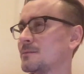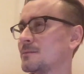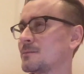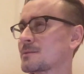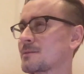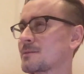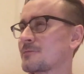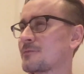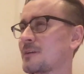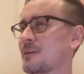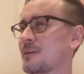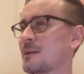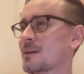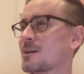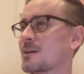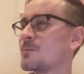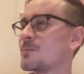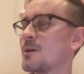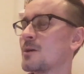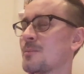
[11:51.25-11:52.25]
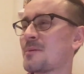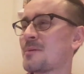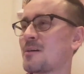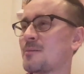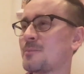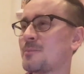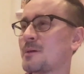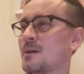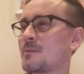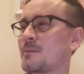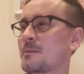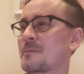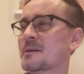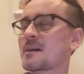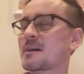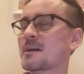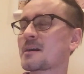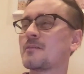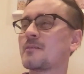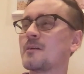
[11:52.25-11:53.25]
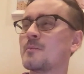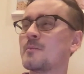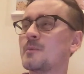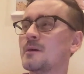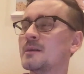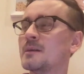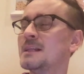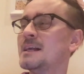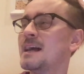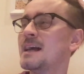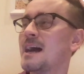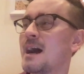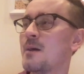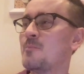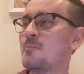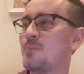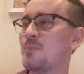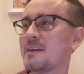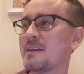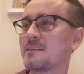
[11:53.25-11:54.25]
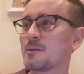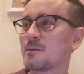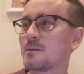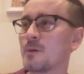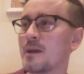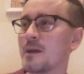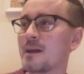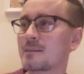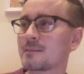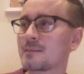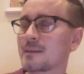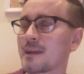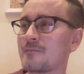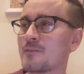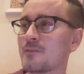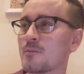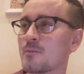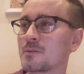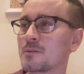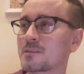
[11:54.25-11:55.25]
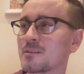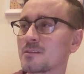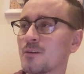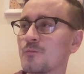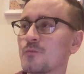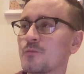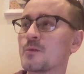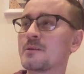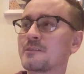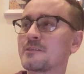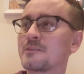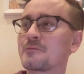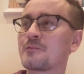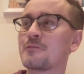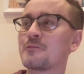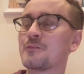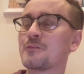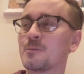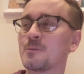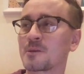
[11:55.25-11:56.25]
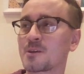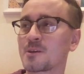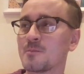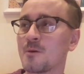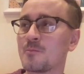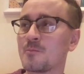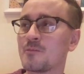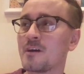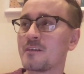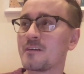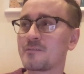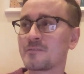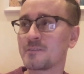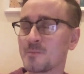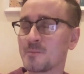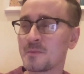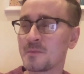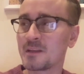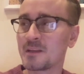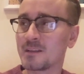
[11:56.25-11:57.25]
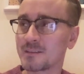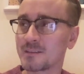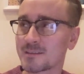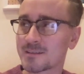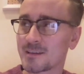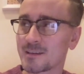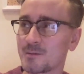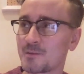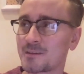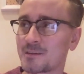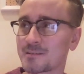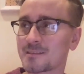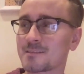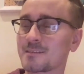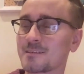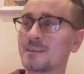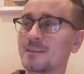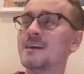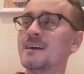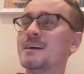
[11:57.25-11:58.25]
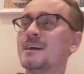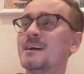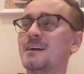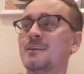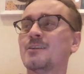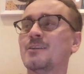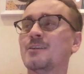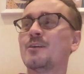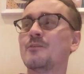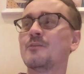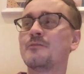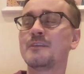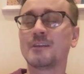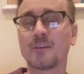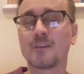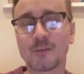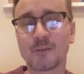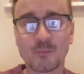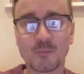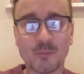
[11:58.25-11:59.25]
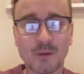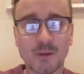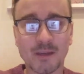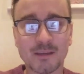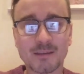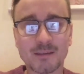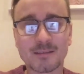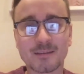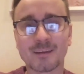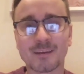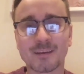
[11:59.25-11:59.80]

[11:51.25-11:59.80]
was it Villa coming up or Birmingham? I can't remember. But either way, I think everyone was sort of rooting for Fulham to come up rather than the Midlands team, because I think a lot of the London-based